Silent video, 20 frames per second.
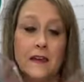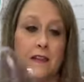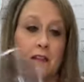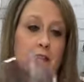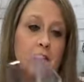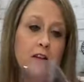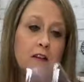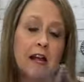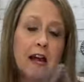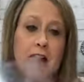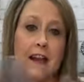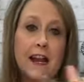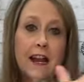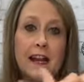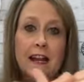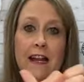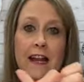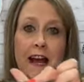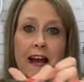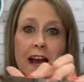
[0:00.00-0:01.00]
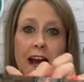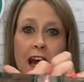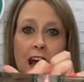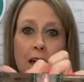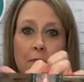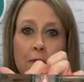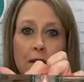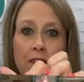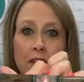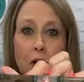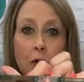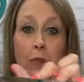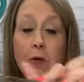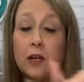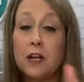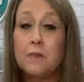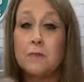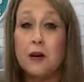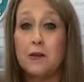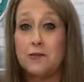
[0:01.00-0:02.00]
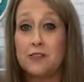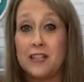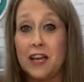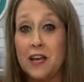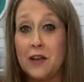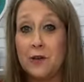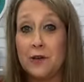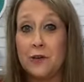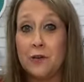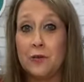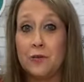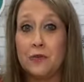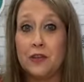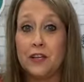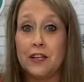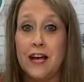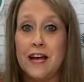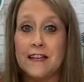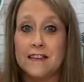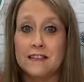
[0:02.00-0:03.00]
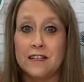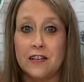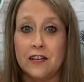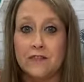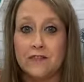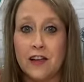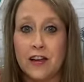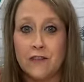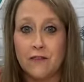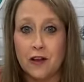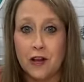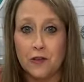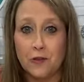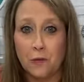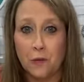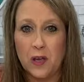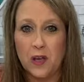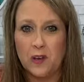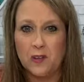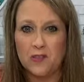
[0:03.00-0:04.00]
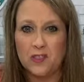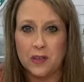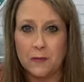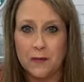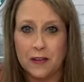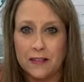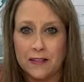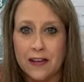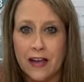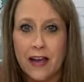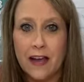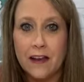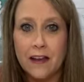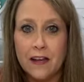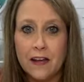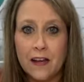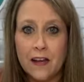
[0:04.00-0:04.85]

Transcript: They're $9.99, but they'll put them on sale, the glass stuff, every other week or something like that.